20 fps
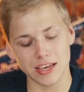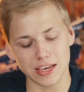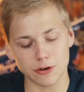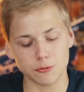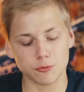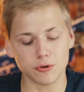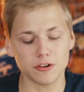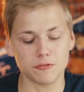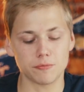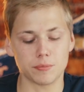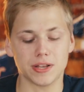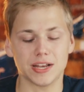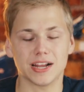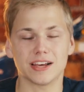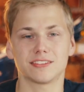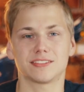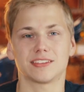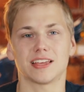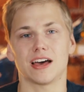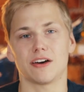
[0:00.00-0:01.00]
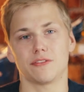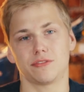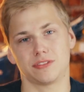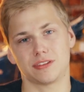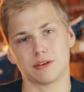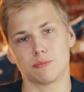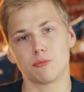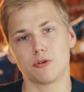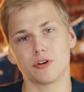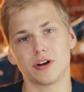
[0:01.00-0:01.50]
it would have been nice to have
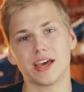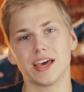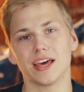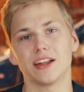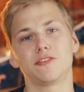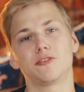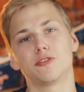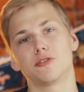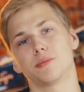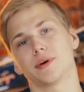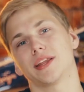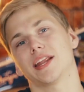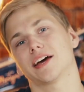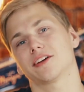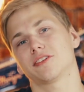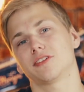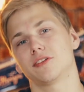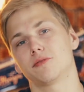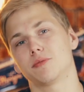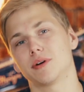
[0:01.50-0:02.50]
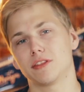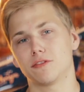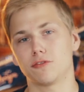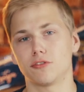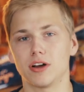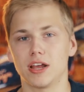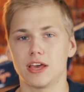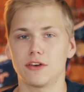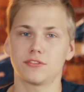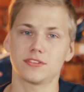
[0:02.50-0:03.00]
some more headroom and actually went
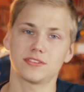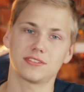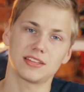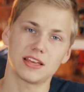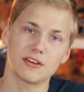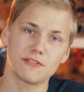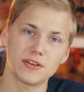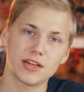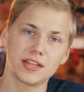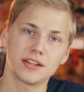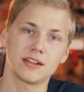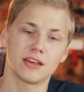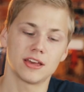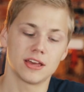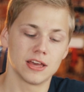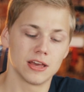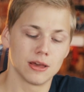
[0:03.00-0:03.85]
for F7,